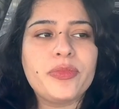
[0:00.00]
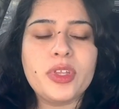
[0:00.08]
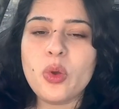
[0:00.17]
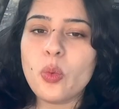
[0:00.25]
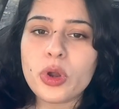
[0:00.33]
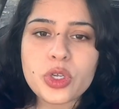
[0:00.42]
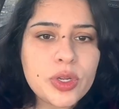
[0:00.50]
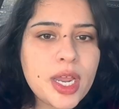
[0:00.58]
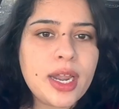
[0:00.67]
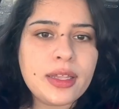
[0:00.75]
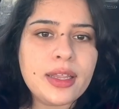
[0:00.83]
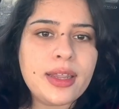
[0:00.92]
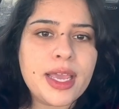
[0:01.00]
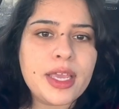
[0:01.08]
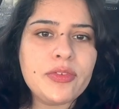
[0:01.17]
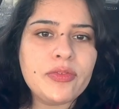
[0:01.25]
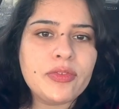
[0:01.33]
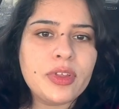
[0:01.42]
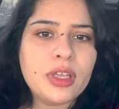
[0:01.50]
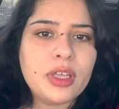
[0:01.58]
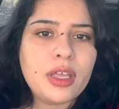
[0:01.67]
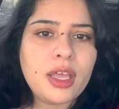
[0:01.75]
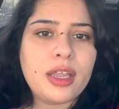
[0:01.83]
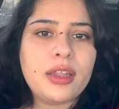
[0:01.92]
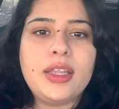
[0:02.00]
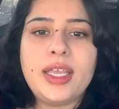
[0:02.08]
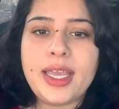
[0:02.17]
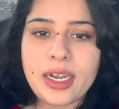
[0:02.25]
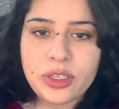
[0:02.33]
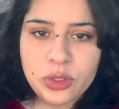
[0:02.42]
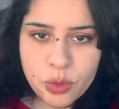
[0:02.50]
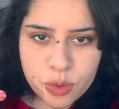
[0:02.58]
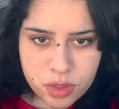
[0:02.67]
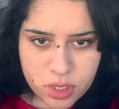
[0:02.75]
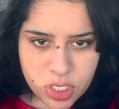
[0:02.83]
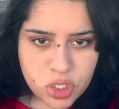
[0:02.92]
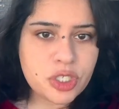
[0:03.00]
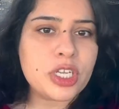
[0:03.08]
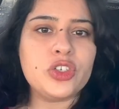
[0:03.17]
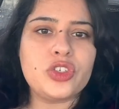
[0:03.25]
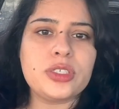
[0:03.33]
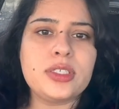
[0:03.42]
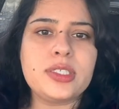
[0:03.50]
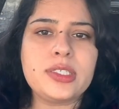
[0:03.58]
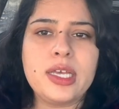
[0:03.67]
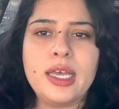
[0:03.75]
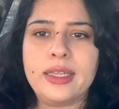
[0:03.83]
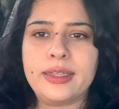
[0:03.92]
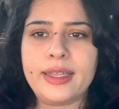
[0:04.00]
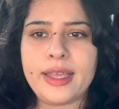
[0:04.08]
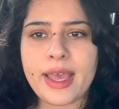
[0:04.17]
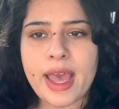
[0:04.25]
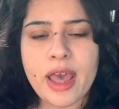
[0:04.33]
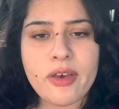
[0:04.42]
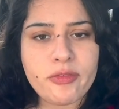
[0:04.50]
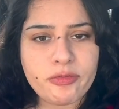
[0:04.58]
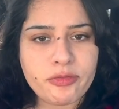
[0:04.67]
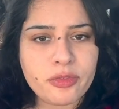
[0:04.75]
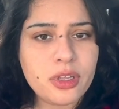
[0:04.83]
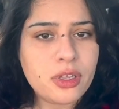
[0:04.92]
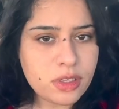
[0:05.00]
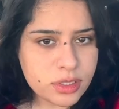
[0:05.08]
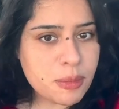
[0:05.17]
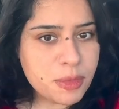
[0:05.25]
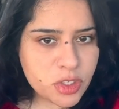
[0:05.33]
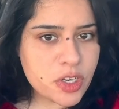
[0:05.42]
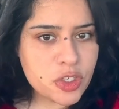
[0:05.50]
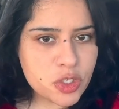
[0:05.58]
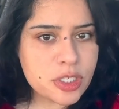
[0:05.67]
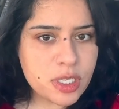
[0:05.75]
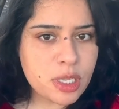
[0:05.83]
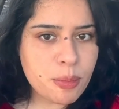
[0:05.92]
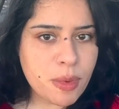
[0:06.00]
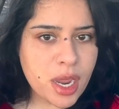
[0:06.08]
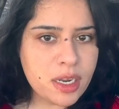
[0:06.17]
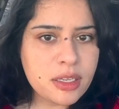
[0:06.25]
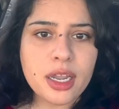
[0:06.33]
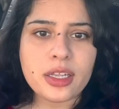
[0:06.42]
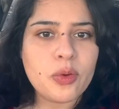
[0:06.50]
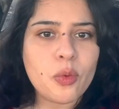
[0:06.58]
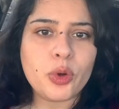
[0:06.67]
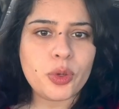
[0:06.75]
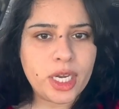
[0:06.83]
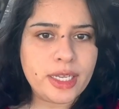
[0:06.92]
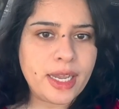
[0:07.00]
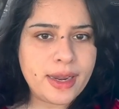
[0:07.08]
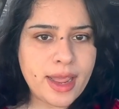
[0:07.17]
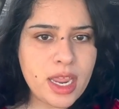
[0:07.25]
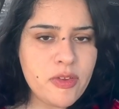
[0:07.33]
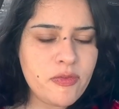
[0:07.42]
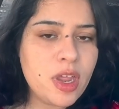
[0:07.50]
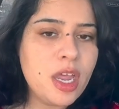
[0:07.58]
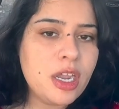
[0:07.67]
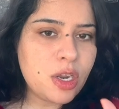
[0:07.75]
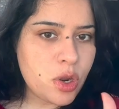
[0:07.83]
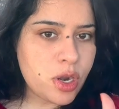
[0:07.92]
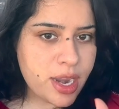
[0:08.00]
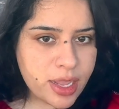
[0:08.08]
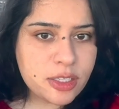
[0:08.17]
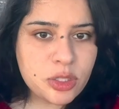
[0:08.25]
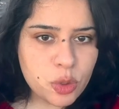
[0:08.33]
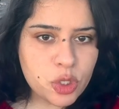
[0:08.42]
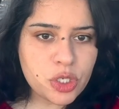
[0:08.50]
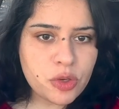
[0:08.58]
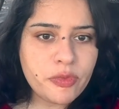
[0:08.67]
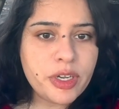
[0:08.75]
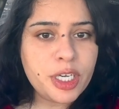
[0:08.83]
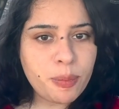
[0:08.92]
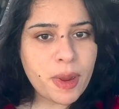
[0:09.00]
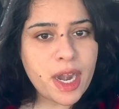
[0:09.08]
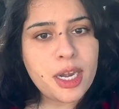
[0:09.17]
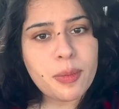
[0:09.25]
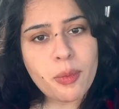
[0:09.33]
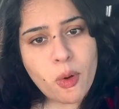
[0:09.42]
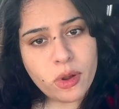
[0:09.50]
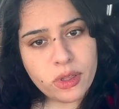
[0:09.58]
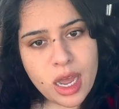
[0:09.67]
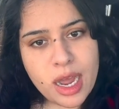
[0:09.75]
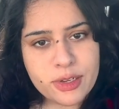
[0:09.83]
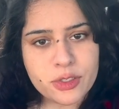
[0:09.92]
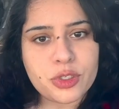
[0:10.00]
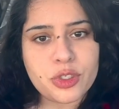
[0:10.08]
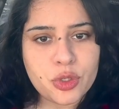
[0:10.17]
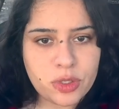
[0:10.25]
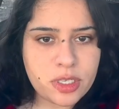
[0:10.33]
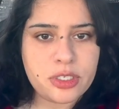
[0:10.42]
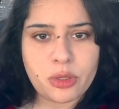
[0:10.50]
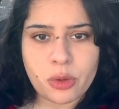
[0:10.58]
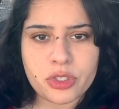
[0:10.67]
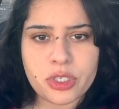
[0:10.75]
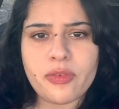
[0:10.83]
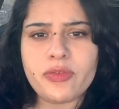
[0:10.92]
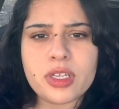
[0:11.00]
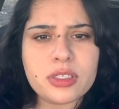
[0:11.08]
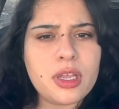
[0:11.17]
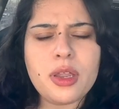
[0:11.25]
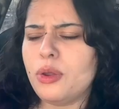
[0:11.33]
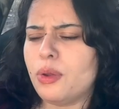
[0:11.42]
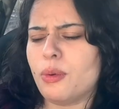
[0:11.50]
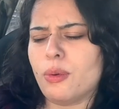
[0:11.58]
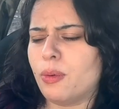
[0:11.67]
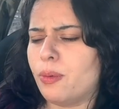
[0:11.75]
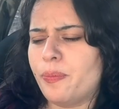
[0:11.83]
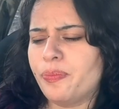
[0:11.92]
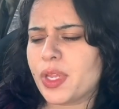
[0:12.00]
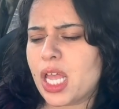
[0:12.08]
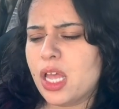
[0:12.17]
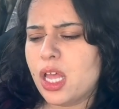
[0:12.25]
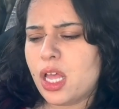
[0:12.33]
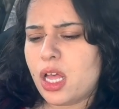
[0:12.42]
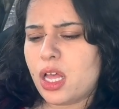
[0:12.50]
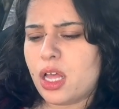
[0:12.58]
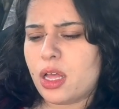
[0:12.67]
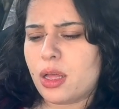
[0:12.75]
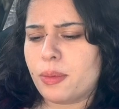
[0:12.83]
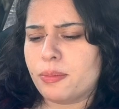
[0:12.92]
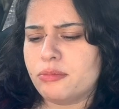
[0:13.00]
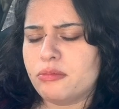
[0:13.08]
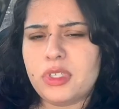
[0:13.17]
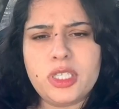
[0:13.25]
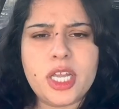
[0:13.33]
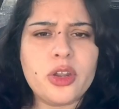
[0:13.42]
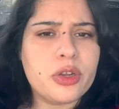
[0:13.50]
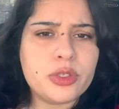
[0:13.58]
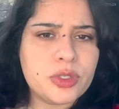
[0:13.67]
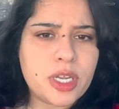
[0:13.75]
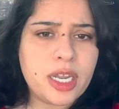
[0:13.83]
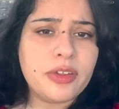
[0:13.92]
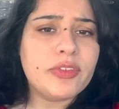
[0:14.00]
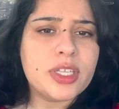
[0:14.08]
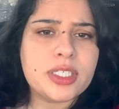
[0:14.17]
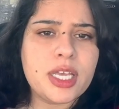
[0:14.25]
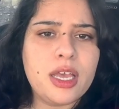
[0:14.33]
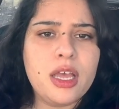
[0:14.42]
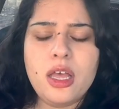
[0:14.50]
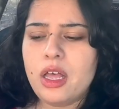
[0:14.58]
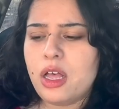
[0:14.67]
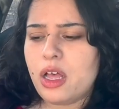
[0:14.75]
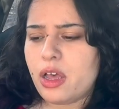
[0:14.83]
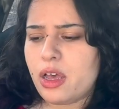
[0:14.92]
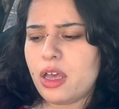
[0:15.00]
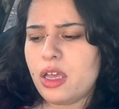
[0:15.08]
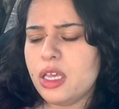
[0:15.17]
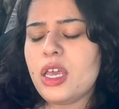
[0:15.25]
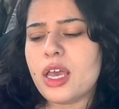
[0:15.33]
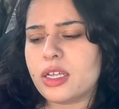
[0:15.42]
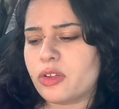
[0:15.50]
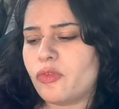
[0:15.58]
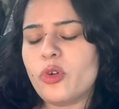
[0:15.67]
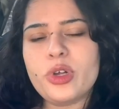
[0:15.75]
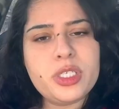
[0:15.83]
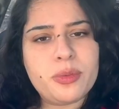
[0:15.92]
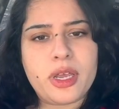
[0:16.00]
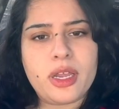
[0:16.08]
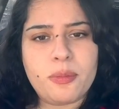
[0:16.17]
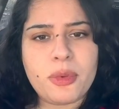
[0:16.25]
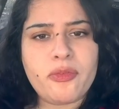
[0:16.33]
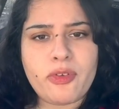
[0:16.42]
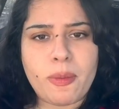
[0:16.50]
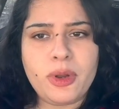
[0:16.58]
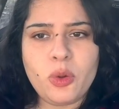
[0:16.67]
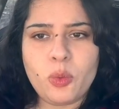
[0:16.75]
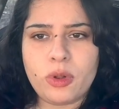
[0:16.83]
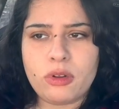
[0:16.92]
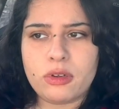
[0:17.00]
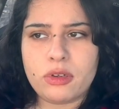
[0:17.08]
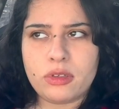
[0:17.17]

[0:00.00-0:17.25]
they want to end their life, and they get those intentions. They have some intentions in the mind that they want to end their life. Now your next question will depend upon the answer to this question. If they say no, they're not suicidal. If they say yes, of course my family will